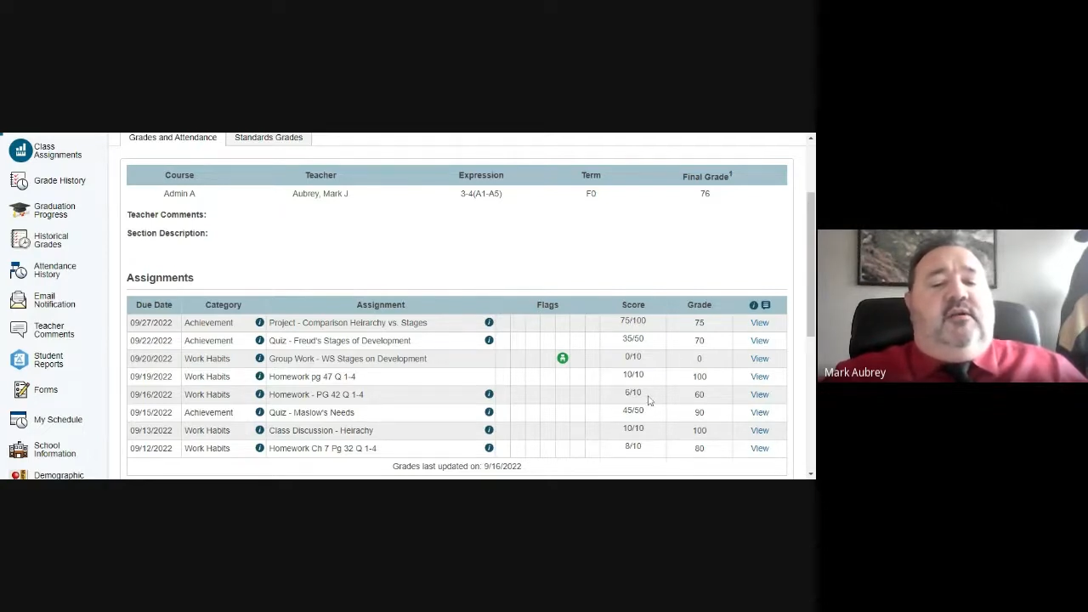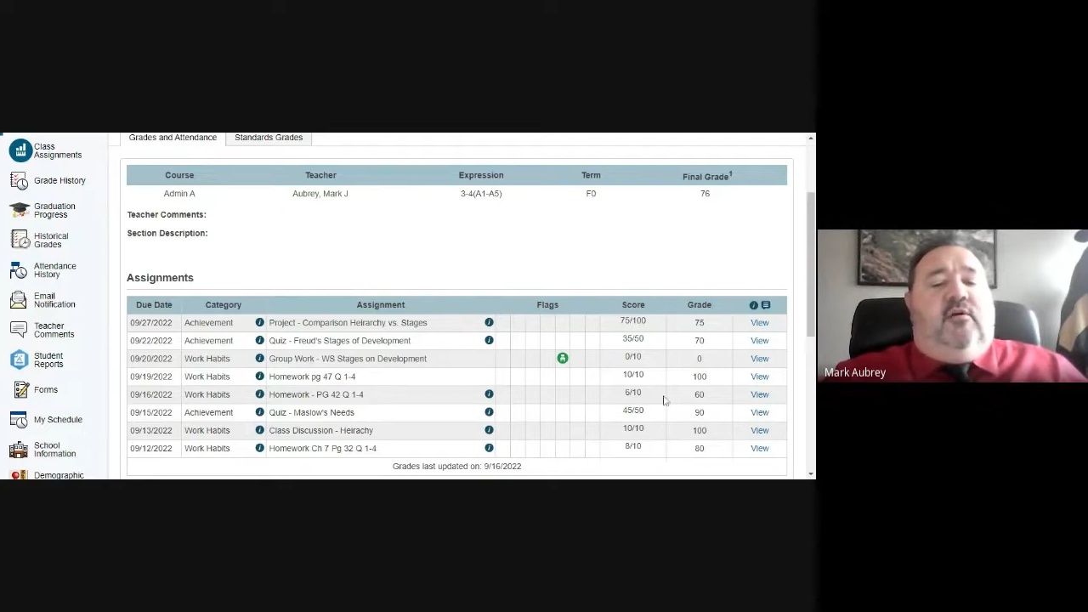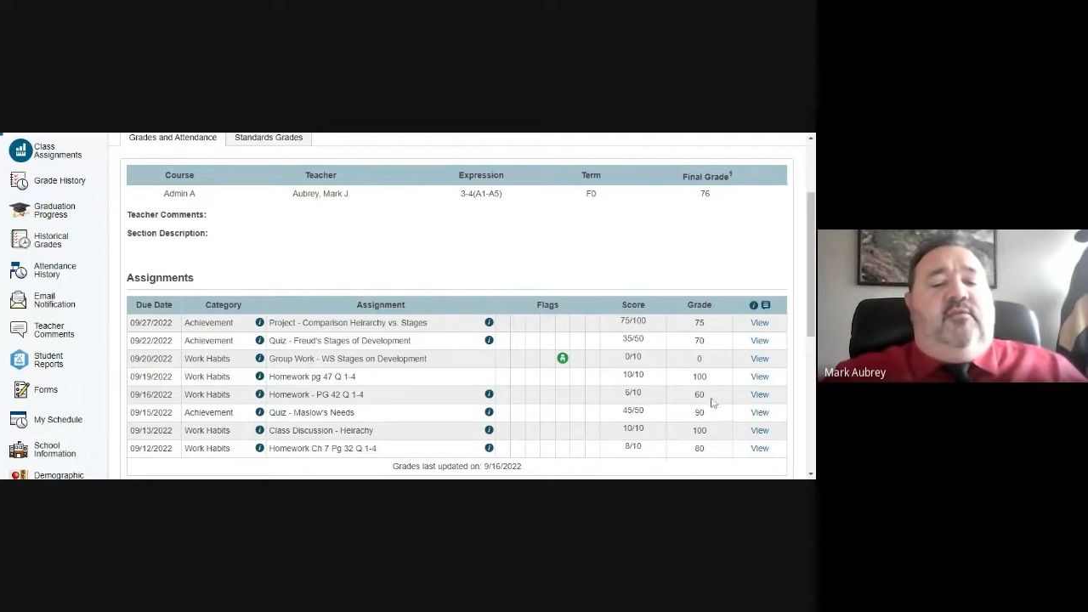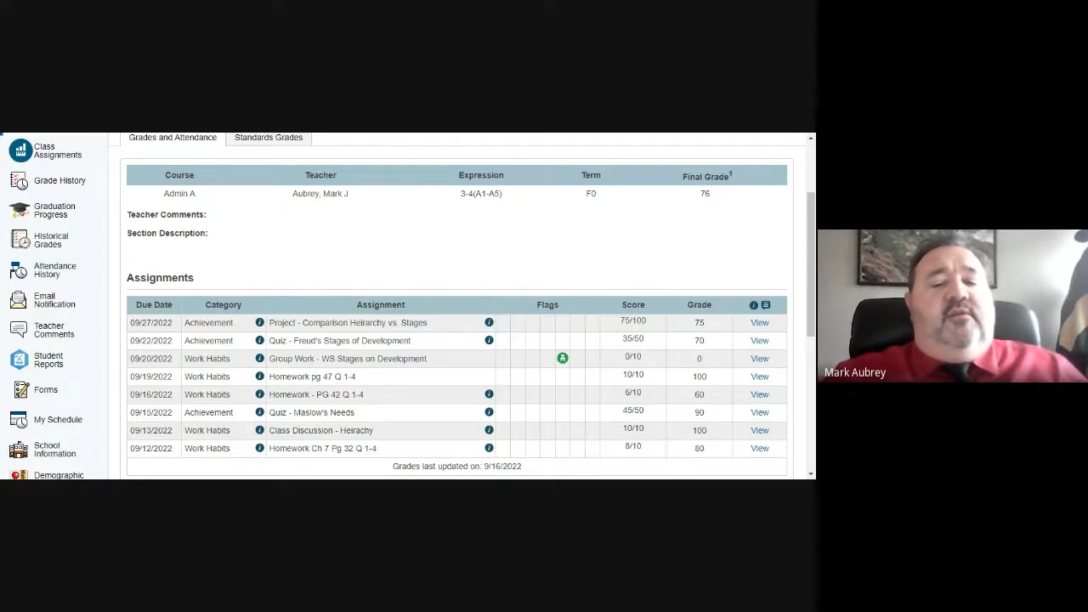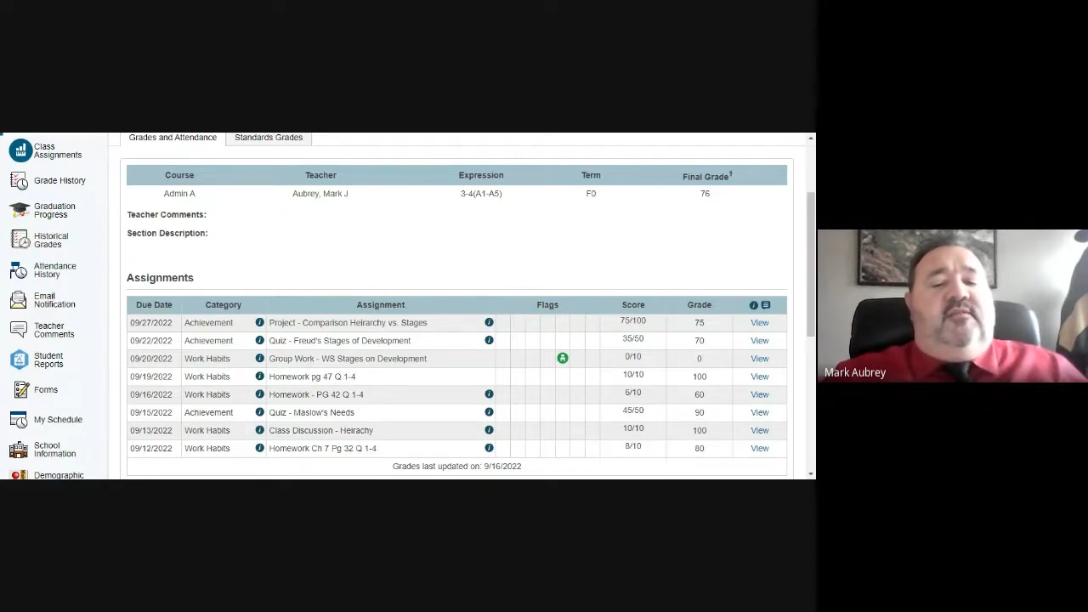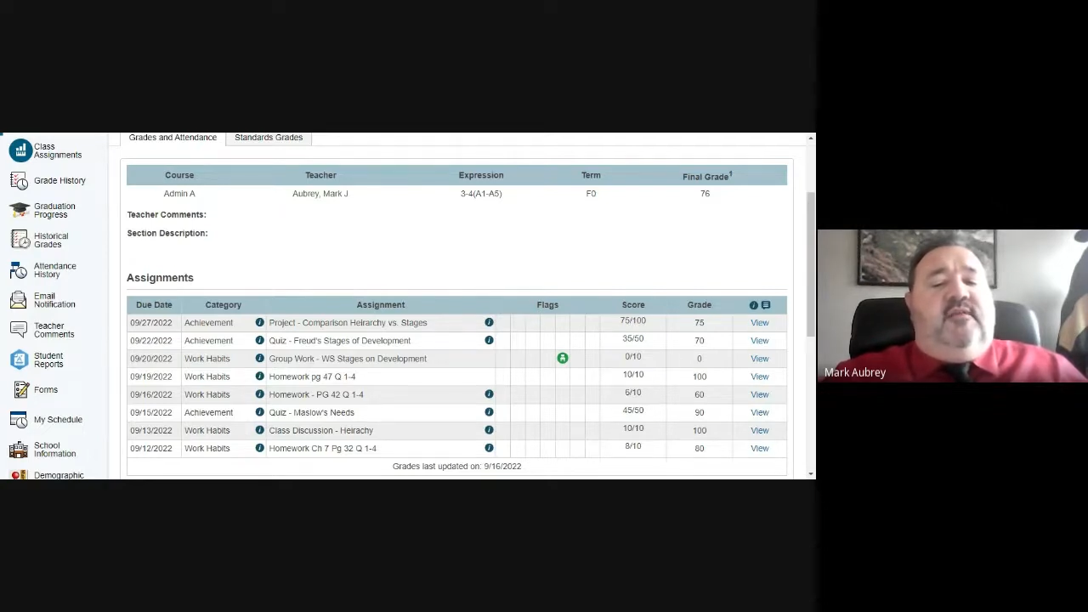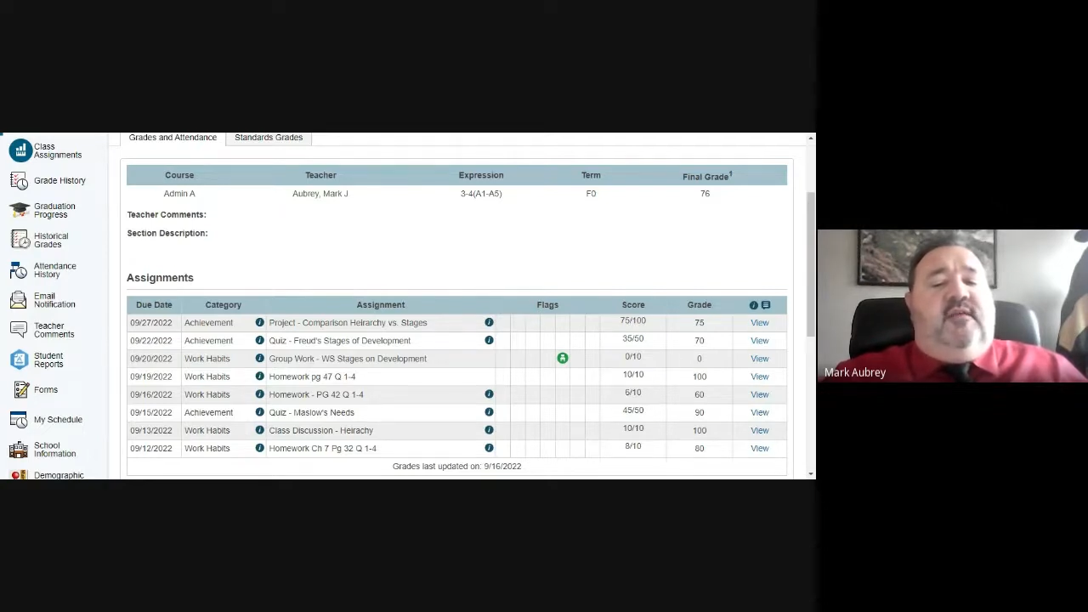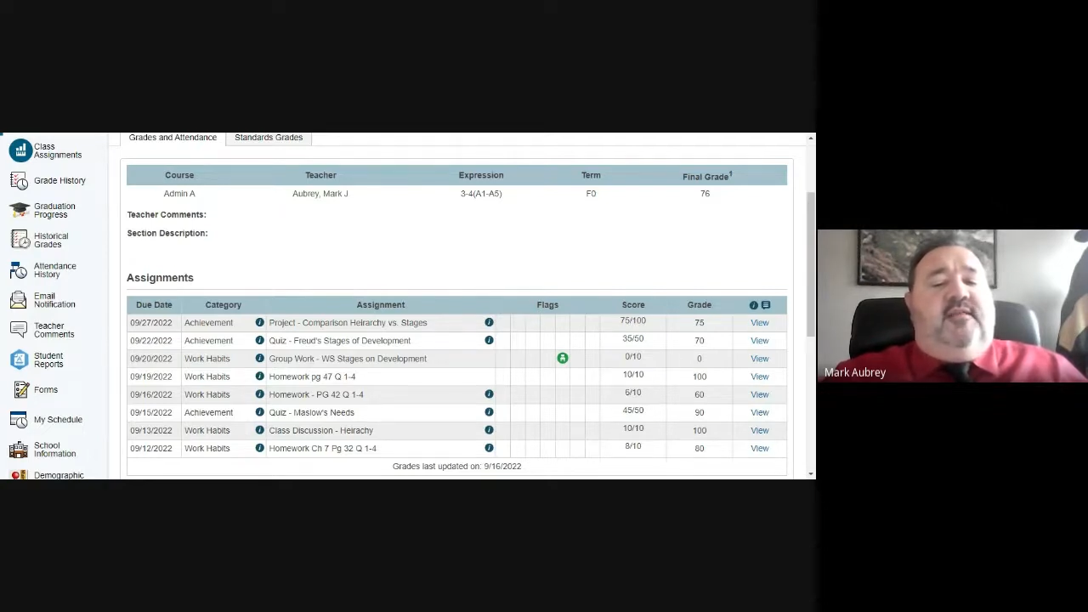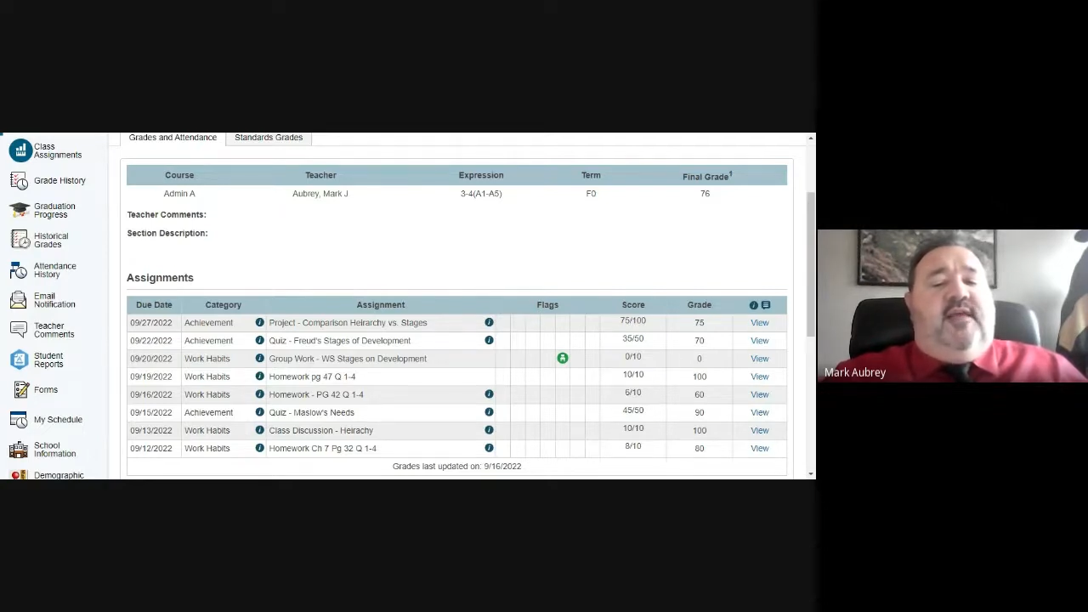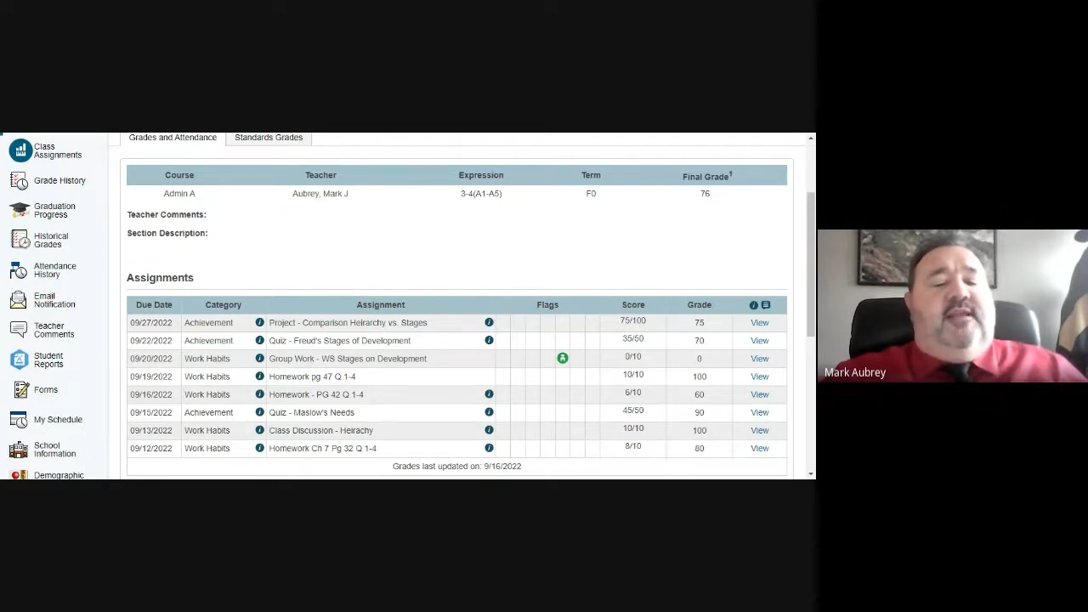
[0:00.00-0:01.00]
only a
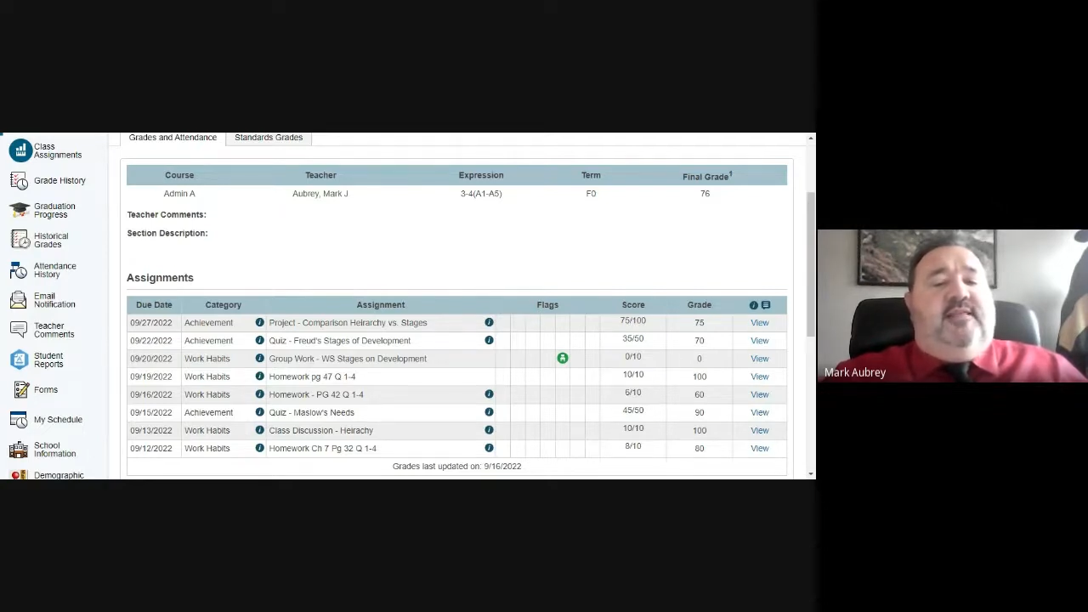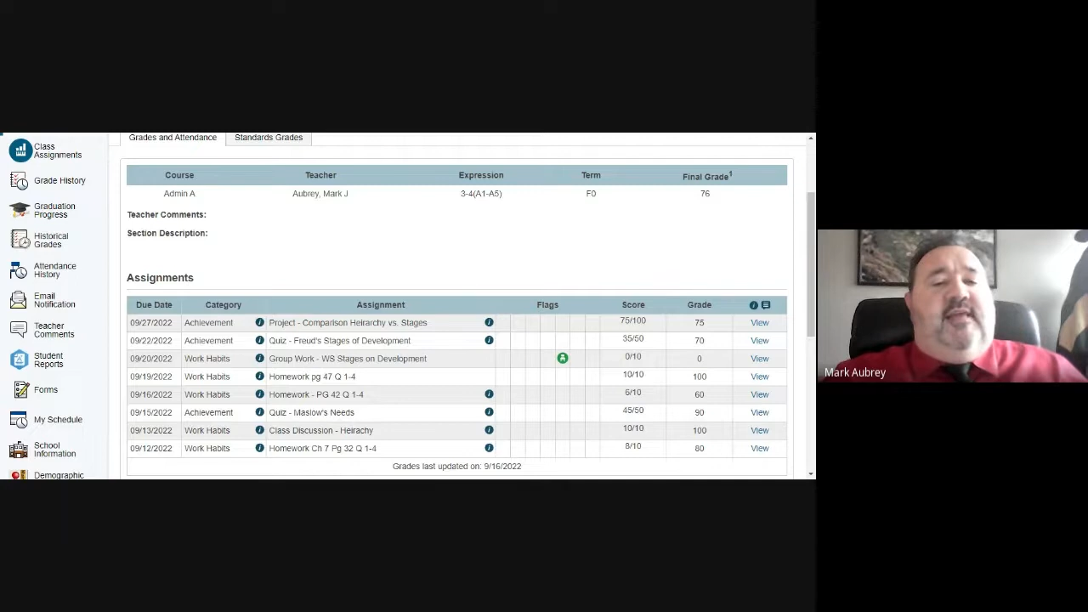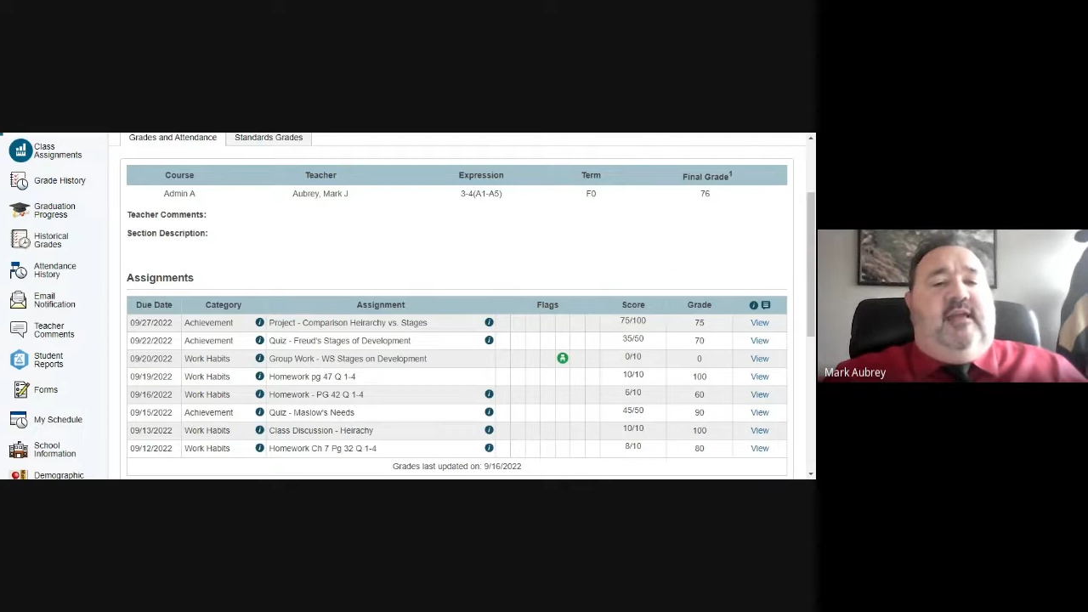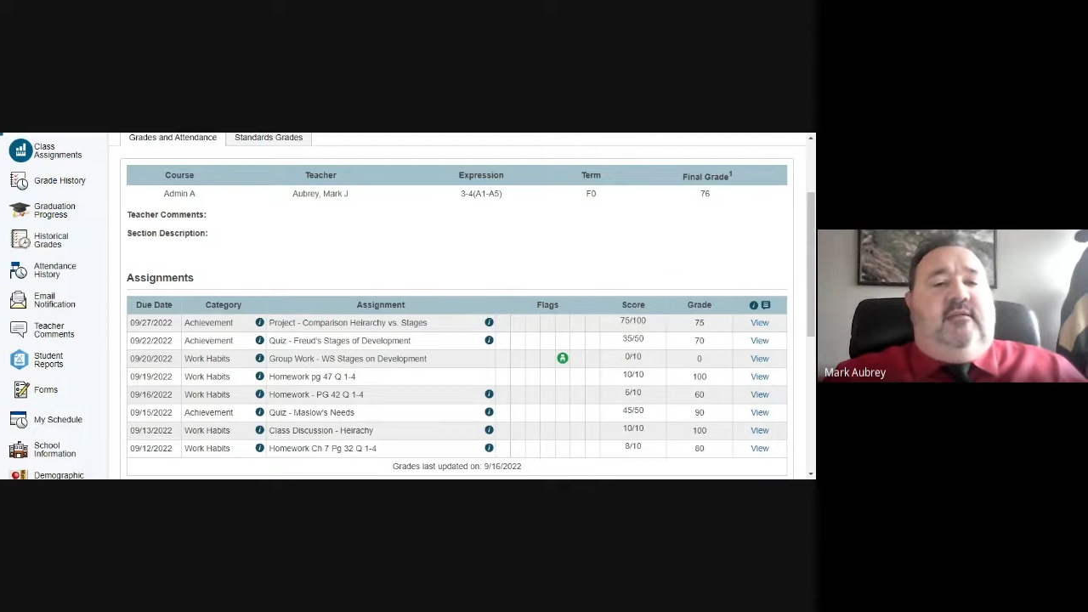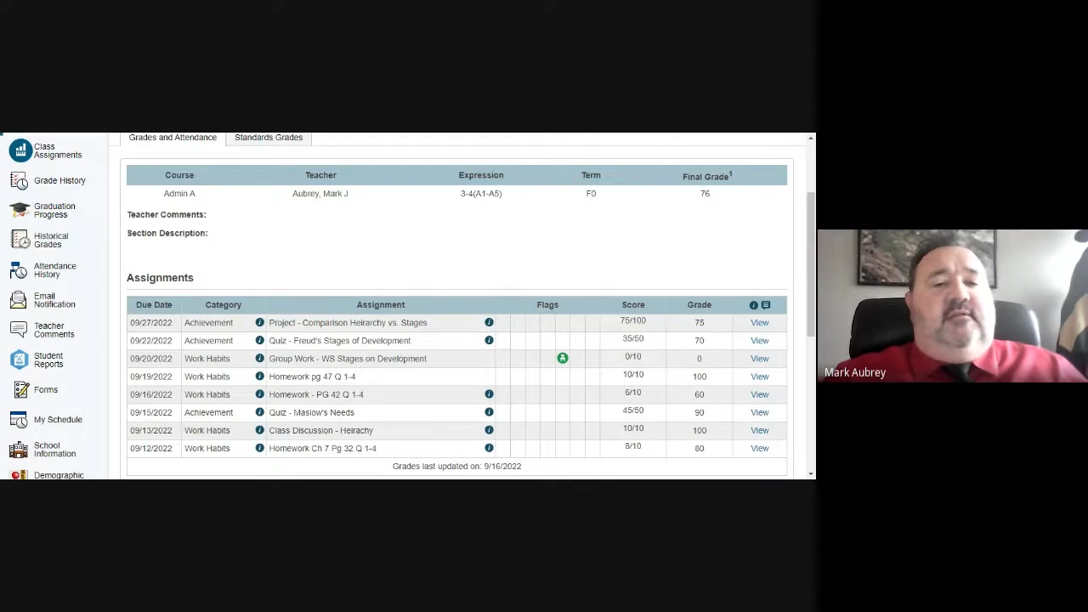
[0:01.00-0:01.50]
6 out of 10.